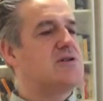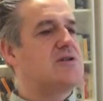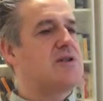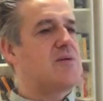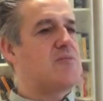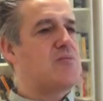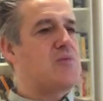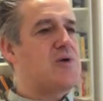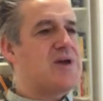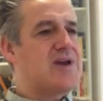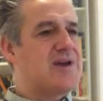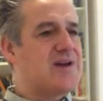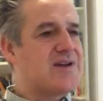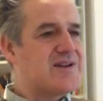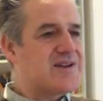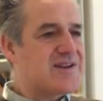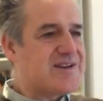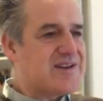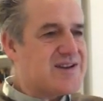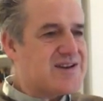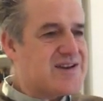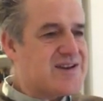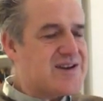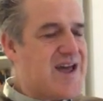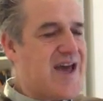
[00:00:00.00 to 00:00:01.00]
then we can
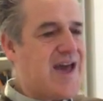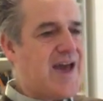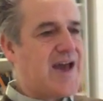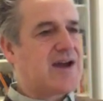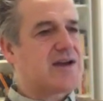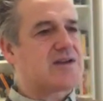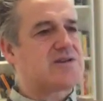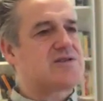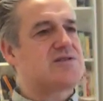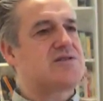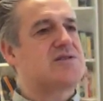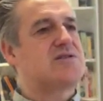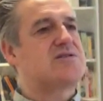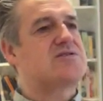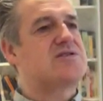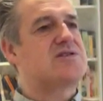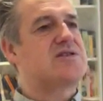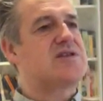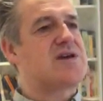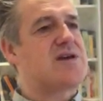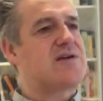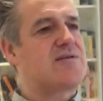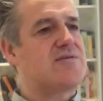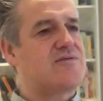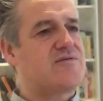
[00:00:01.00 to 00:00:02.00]
connect to
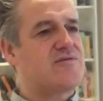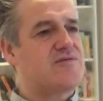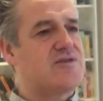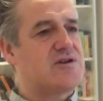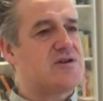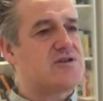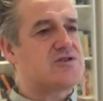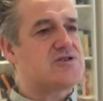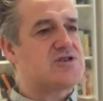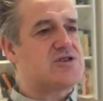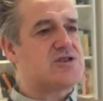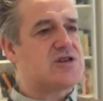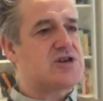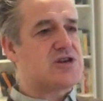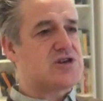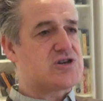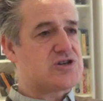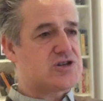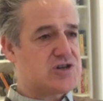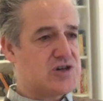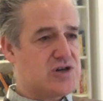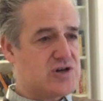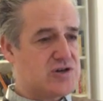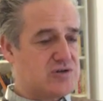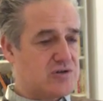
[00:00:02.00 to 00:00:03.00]
the infinite, to the
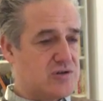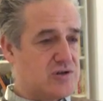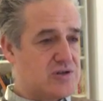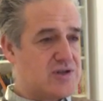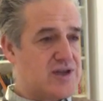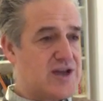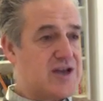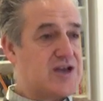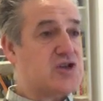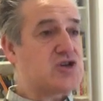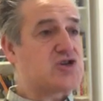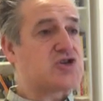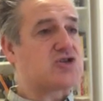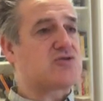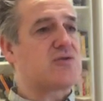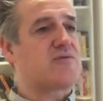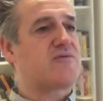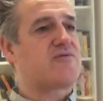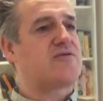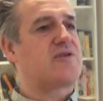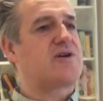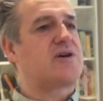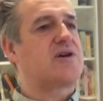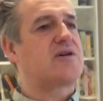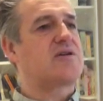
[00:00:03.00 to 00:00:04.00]
eternal nature
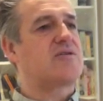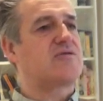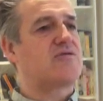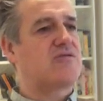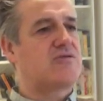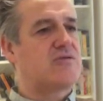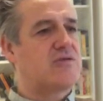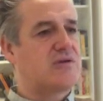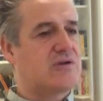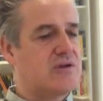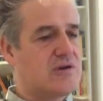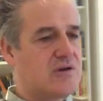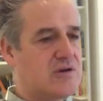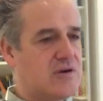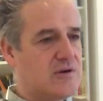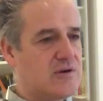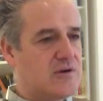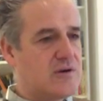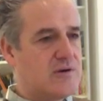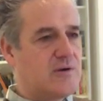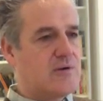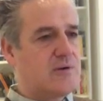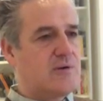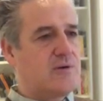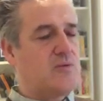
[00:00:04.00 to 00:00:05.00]
of things,
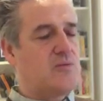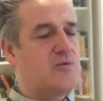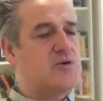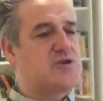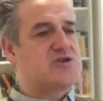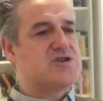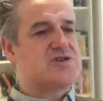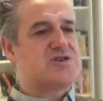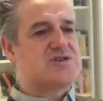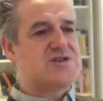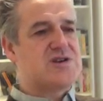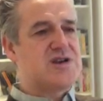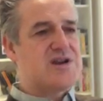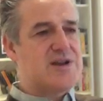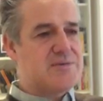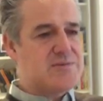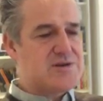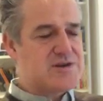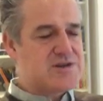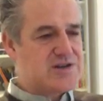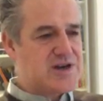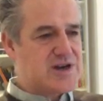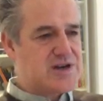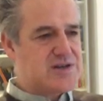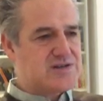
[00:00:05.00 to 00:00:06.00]
which isn't
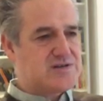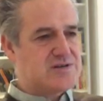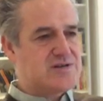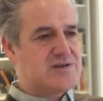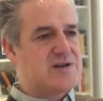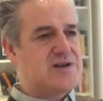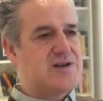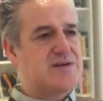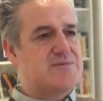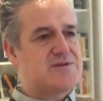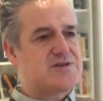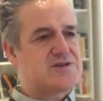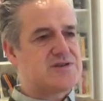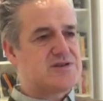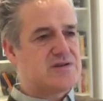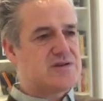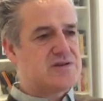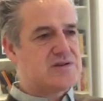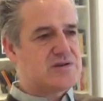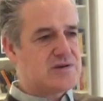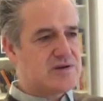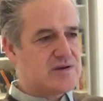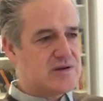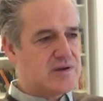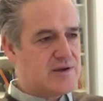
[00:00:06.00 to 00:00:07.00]
limited,
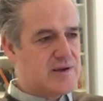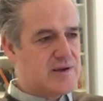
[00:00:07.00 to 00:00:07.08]
limited